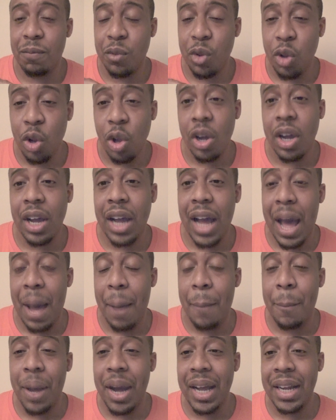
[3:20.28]
look
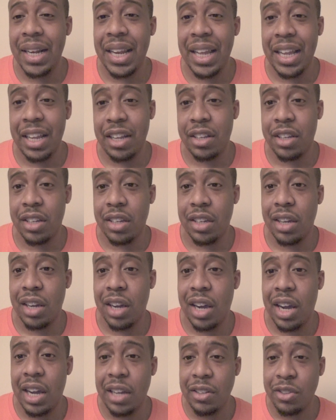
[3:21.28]
at my link
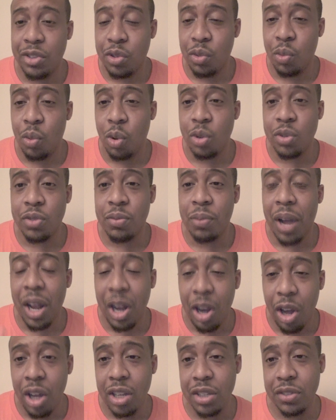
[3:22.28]
uh, towards my
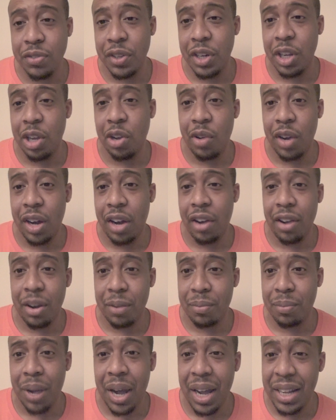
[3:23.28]
last video on
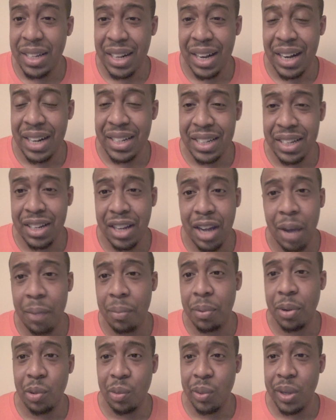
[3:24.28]
Eric Bailly that I did a
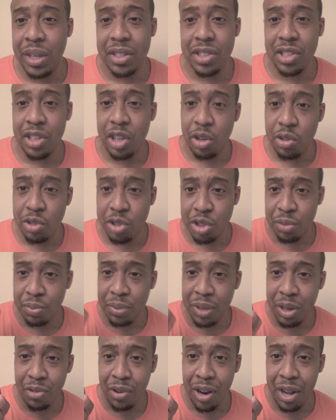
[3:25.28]
couple of weeks ago, should
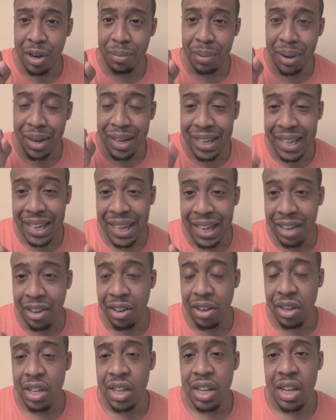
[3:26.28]
be around about here,
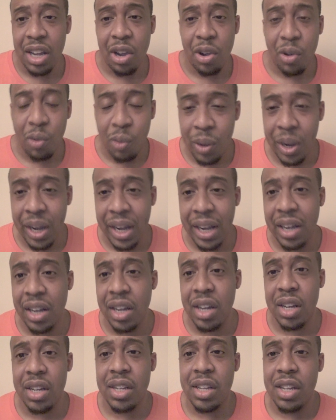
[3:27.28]

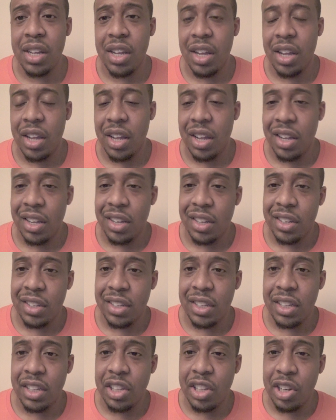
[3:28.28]
where
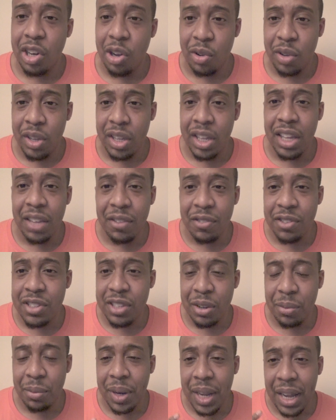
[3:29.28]
you know, even
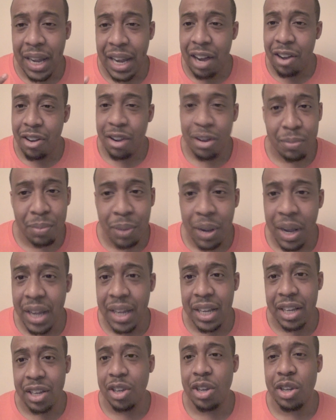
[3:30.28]
someone like Eric
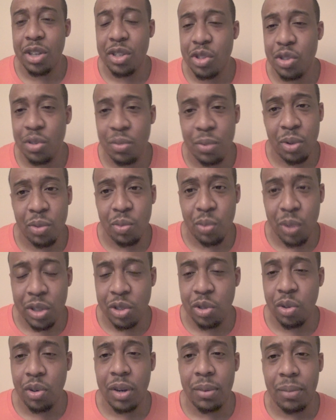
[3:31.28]
Bailly and Kurt Zouma, we're
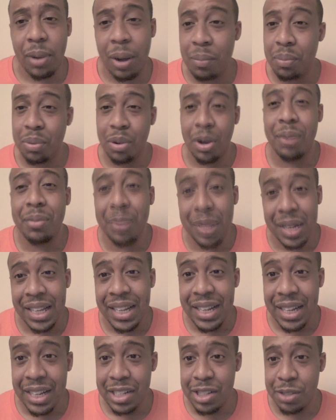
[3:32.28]
talking about Premier
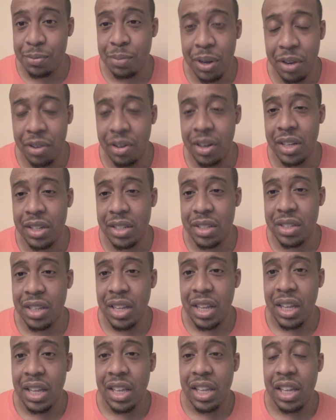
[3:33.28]
League experience.
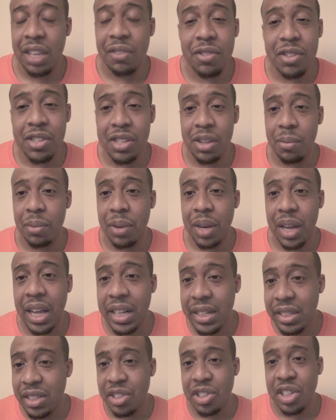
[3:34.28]
Even someone
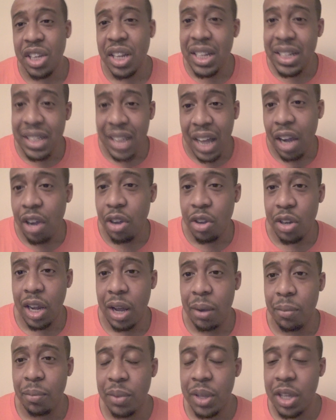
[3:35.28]
like Djene
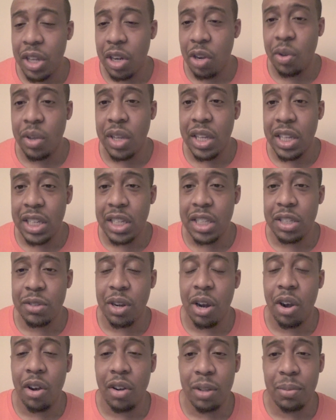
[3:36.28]
Dakonam, you know, he's
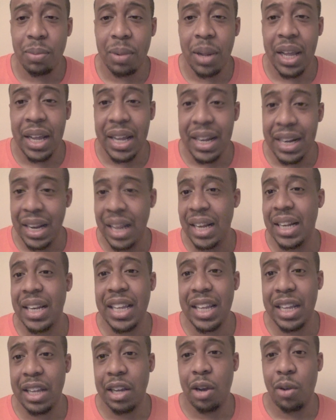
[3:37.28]
currently playing in La
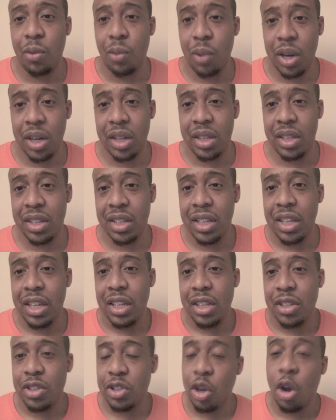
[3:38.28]
Liga, one of the
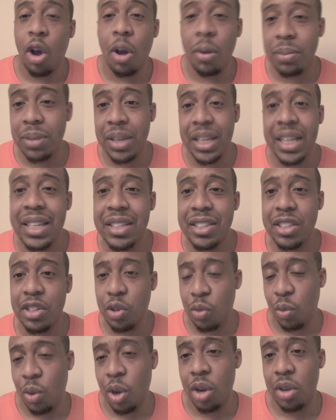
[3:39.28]
top leagues in
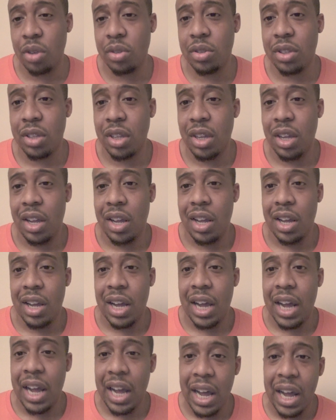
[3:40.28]
the world,
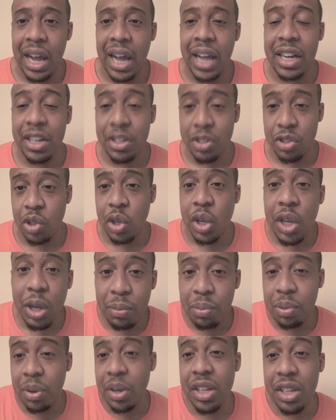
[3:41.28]
uh, and is doing a
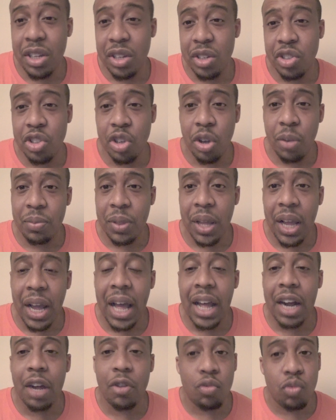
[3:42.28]
pretty good job there
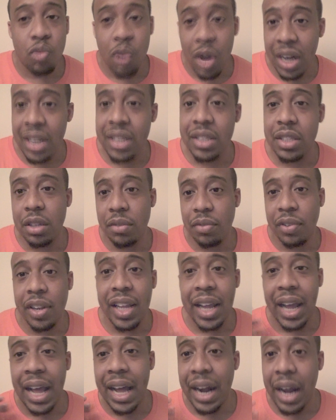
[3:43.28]
at a
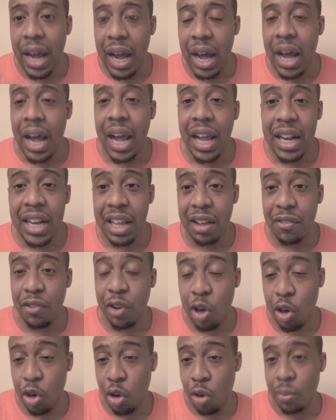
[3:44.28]
relatively at a high
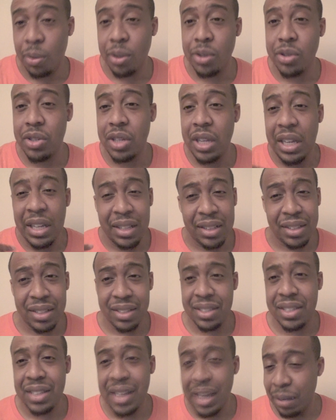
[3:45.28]
level and almost the
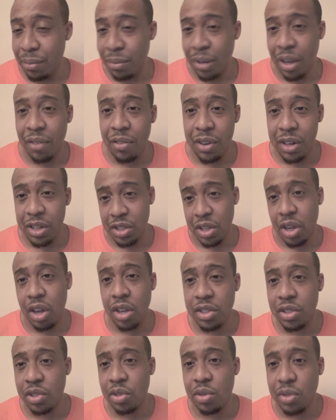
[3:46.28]
same level as
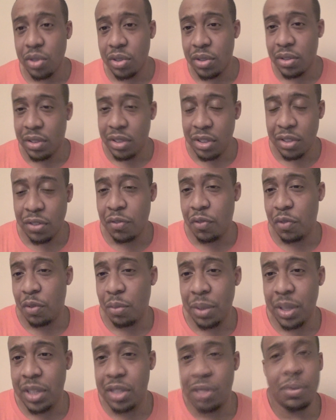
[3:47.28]
Arsenal, to, for
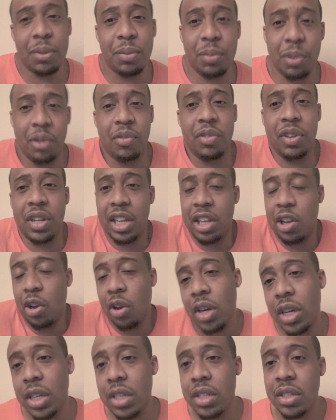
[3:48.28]
me to be perfectly
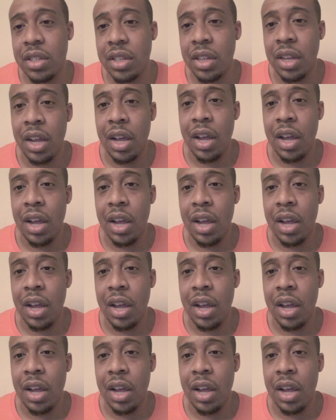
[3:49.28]
honest.